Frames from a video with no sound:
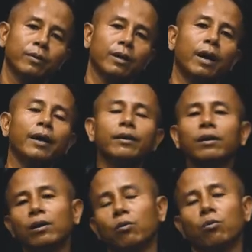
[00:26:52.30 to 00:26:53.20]
I don't
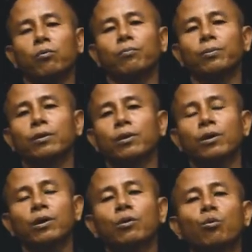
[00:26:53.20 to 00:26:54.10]
know
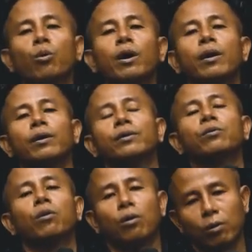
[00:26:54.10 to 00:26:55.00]
where
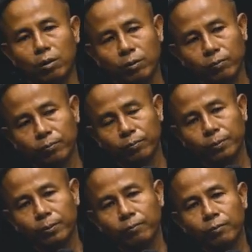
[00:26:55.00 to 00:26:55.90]
you are
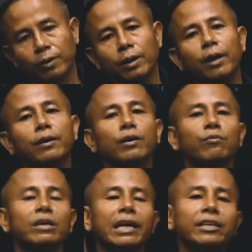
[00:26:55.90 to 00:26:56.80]
in the
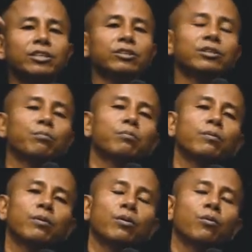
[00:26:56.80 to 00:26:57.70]
relationship
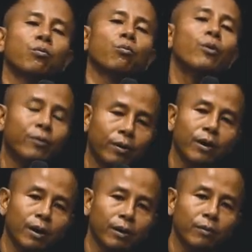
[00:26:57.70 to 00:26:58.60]
with
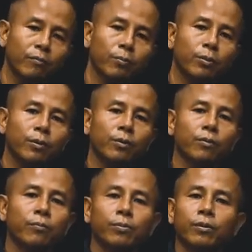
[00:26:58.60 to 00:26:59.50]
God.
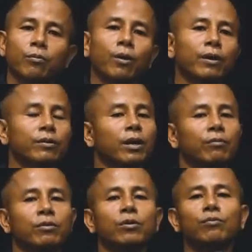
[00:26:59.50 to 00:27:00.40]
Whether you
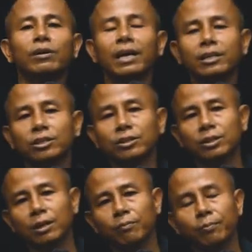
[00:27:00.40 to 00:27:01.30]
have good relationship,